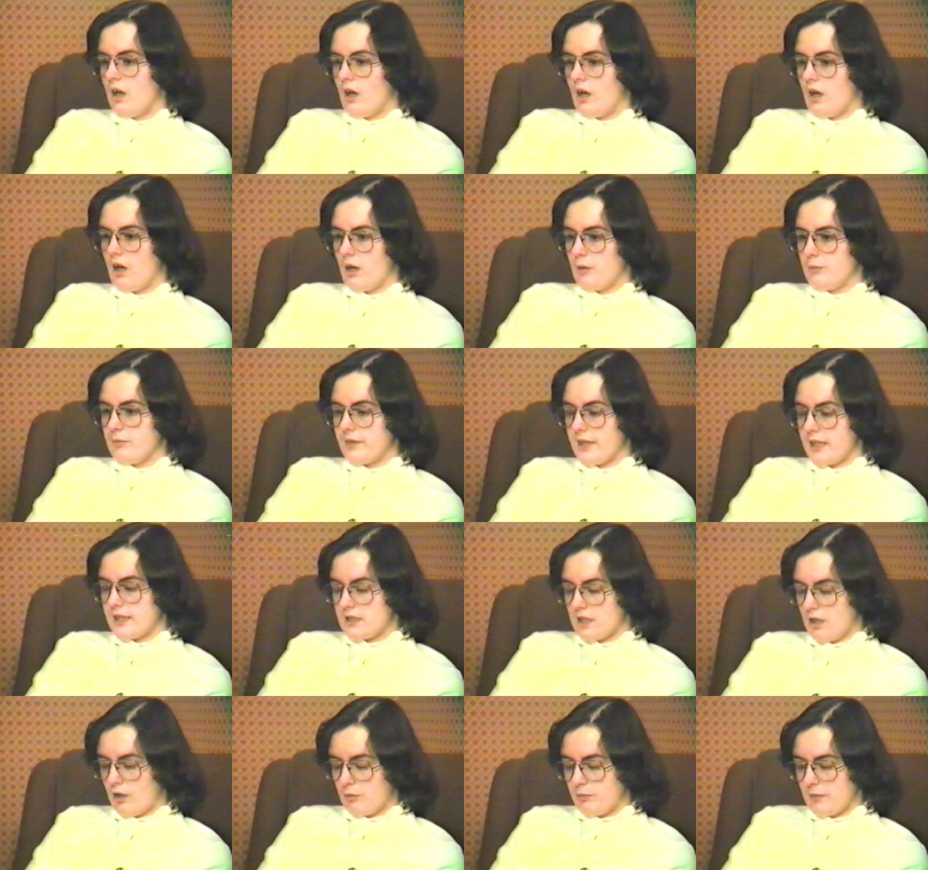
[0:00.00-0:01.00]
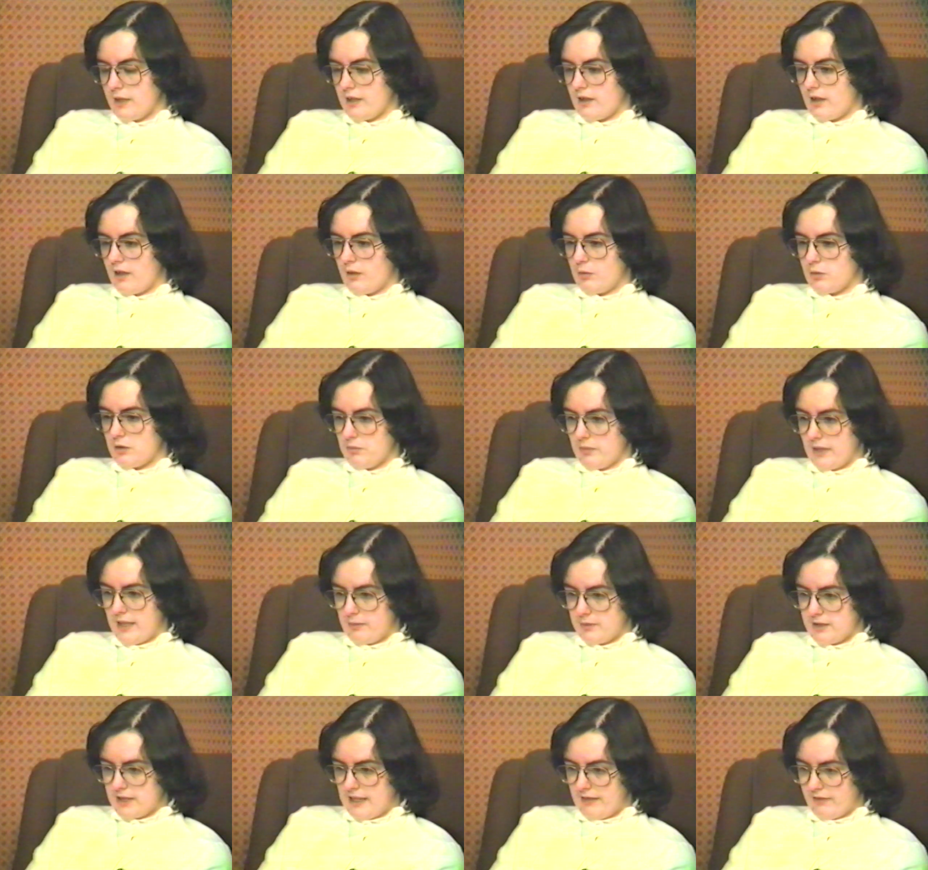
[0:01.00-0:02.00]
um, they told me that I wouldn't be
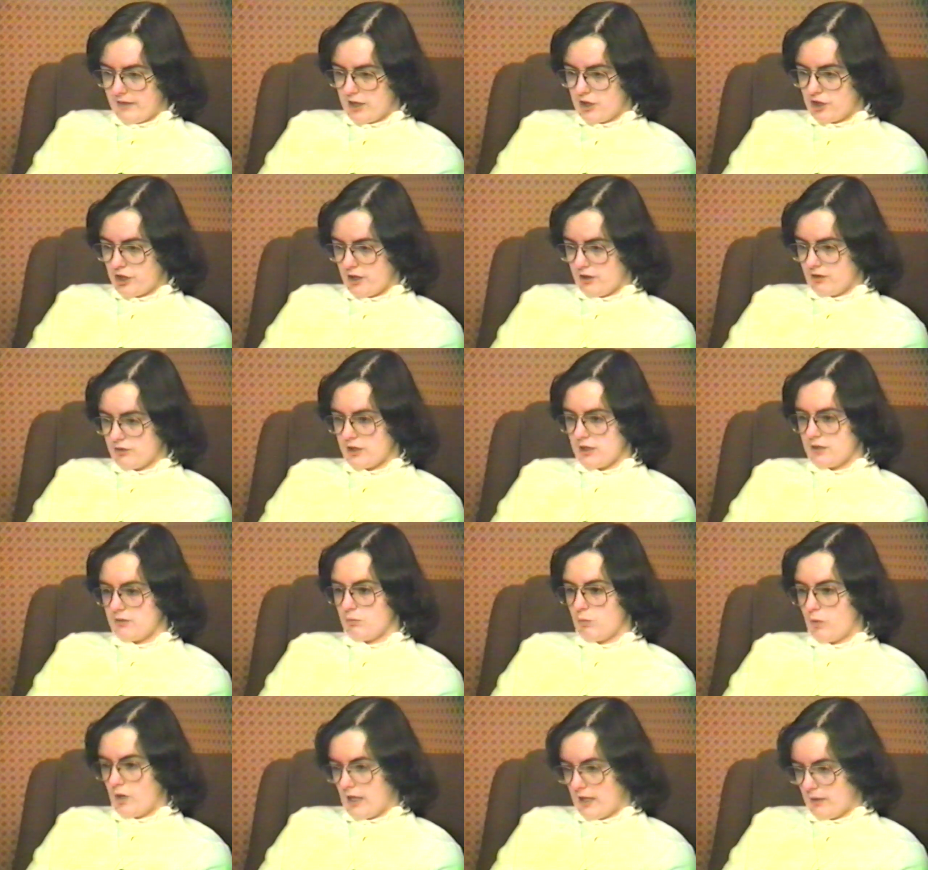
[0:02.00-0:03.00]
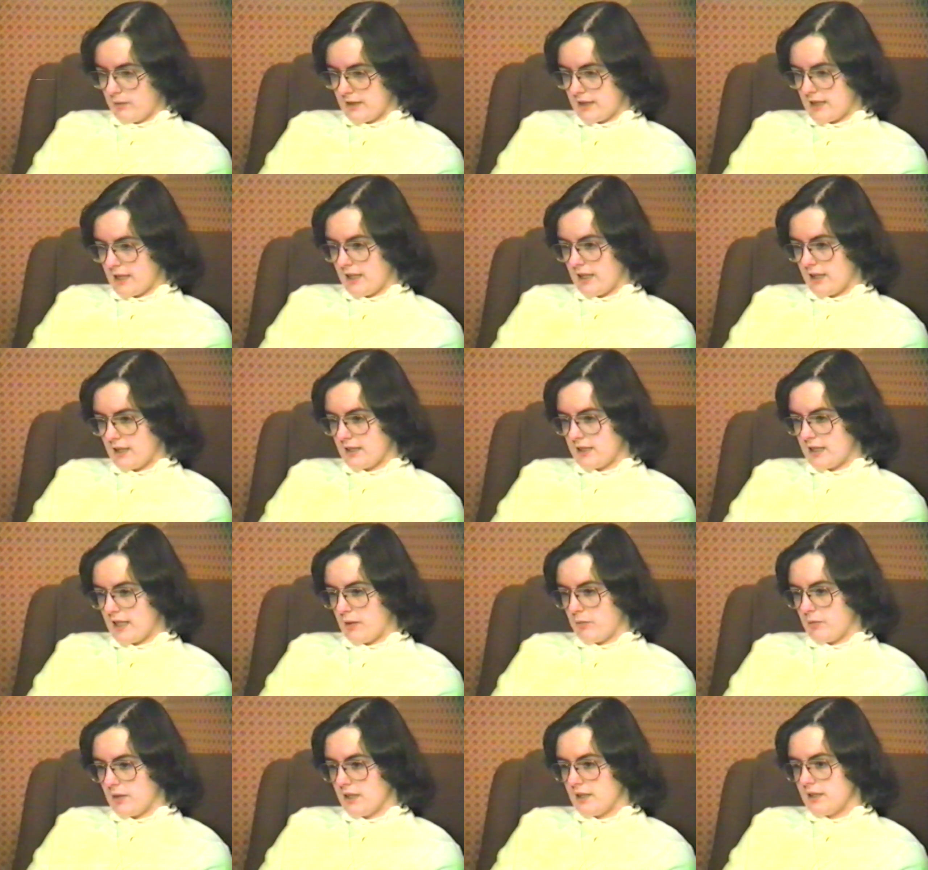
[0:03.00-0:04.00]
able to have any children while I was taking the
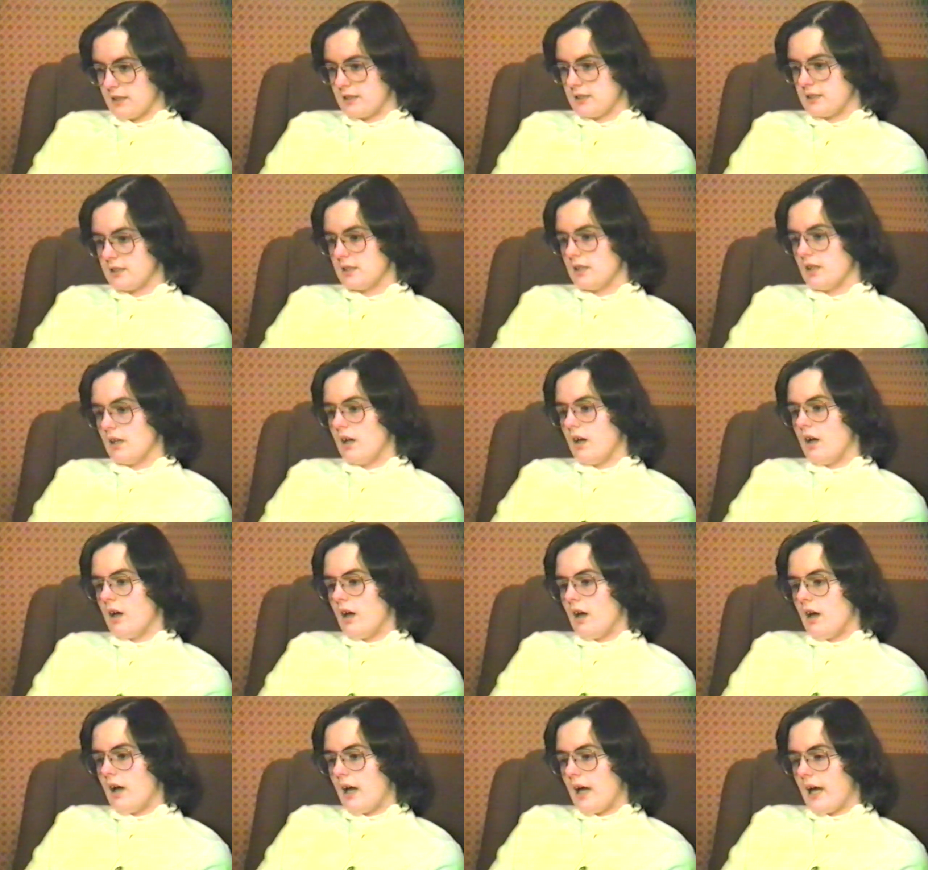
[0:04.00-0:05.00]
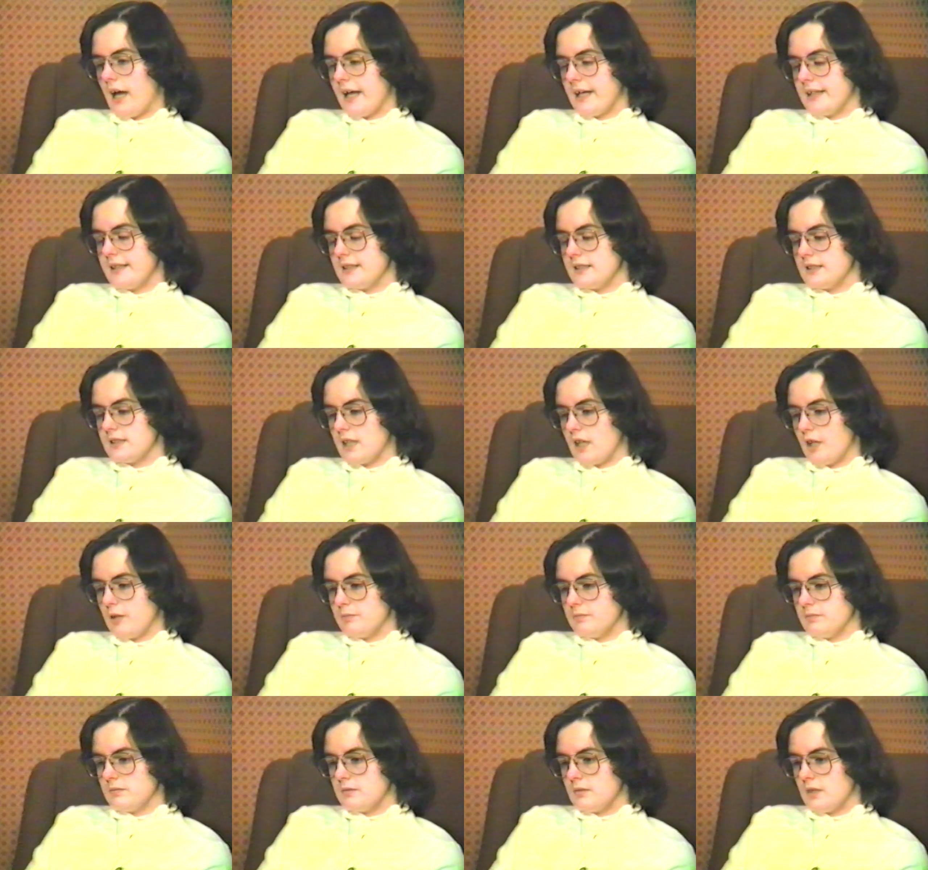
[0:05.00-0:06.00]
tablets, and
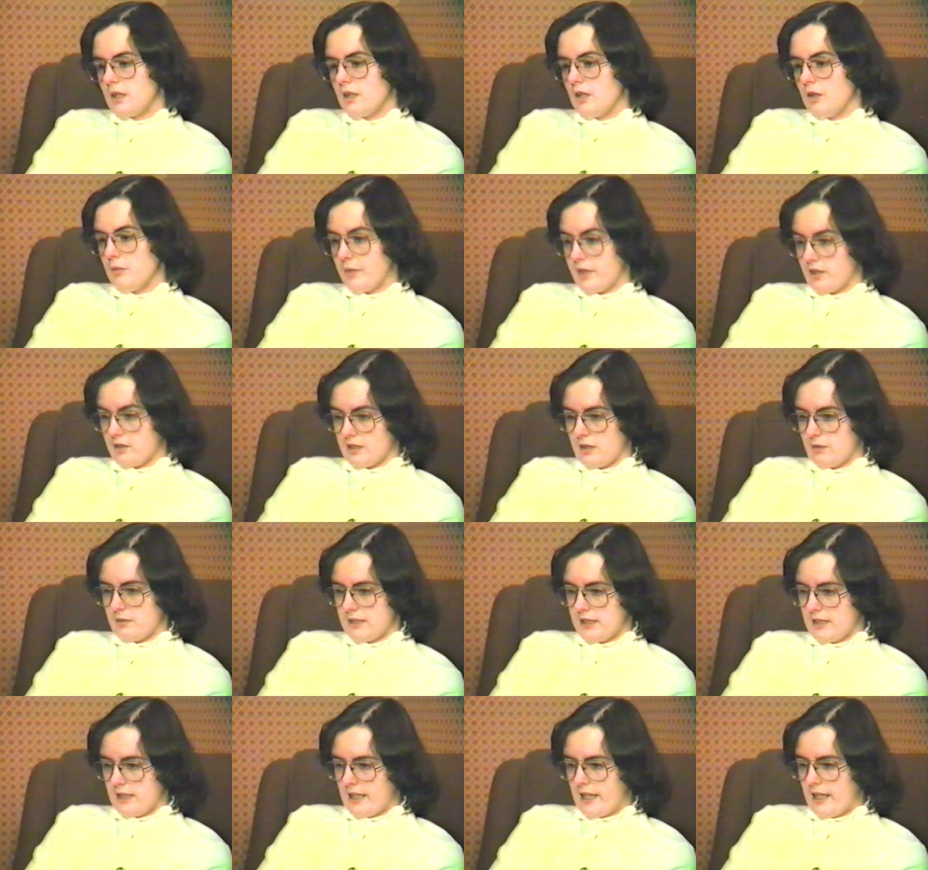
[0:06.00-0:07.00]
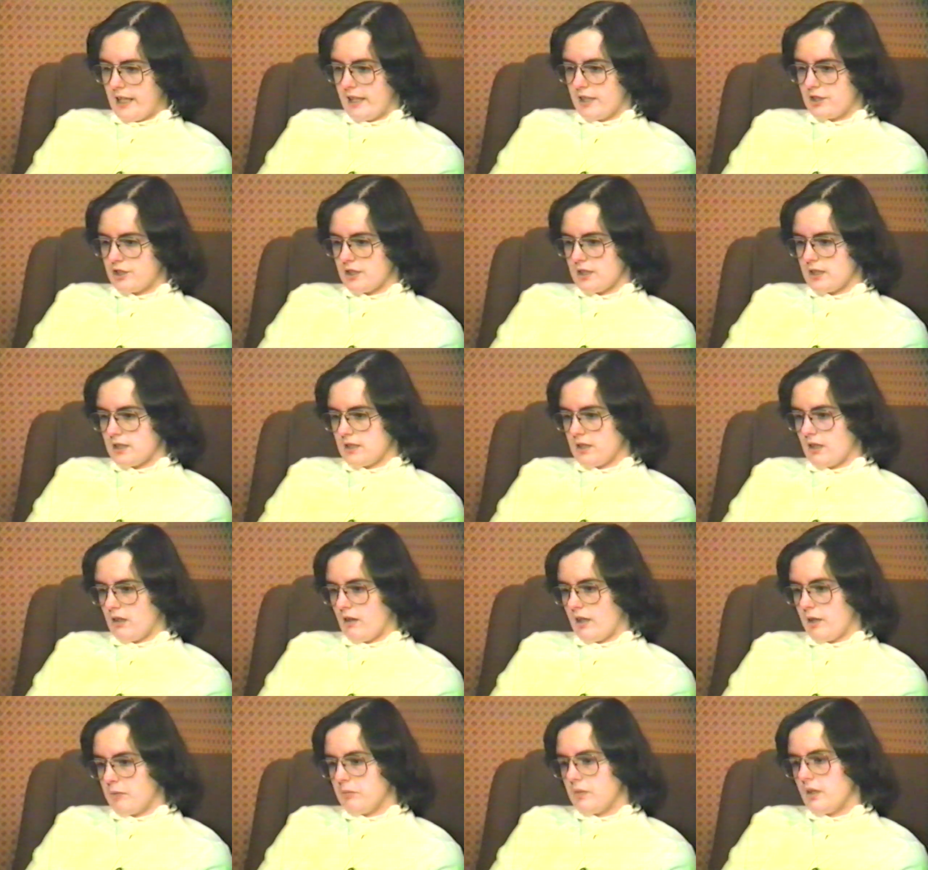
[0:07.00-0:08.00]
um, because I was engaged at the
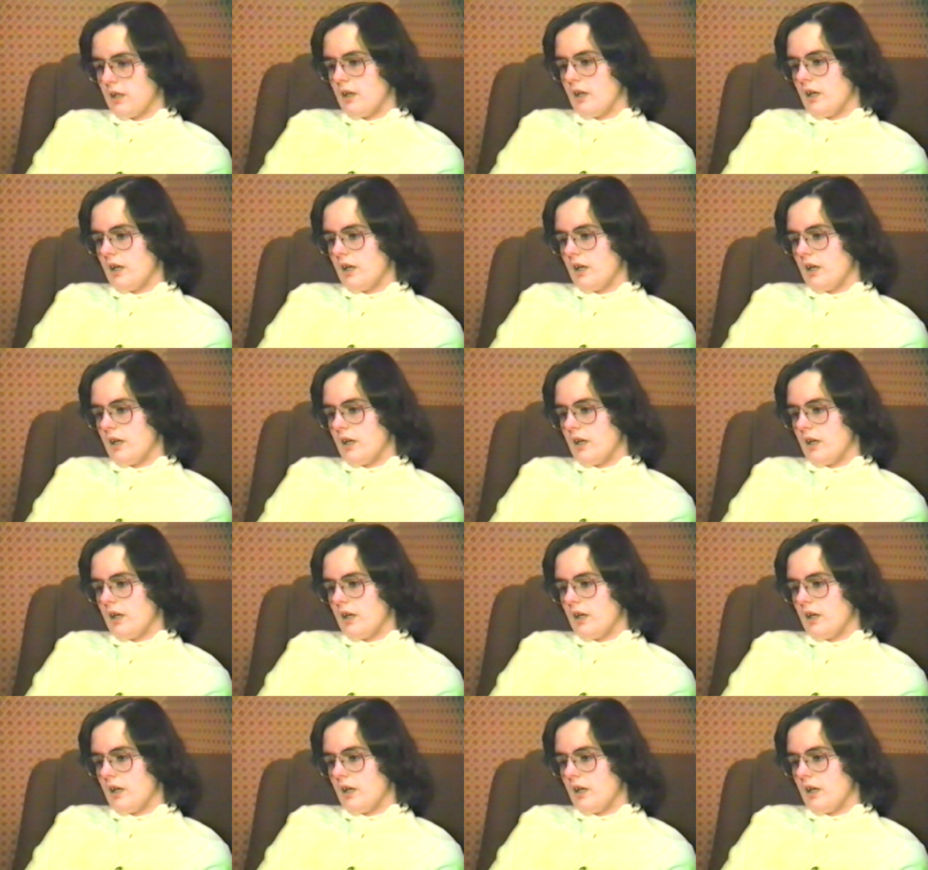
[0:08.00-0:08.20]
time.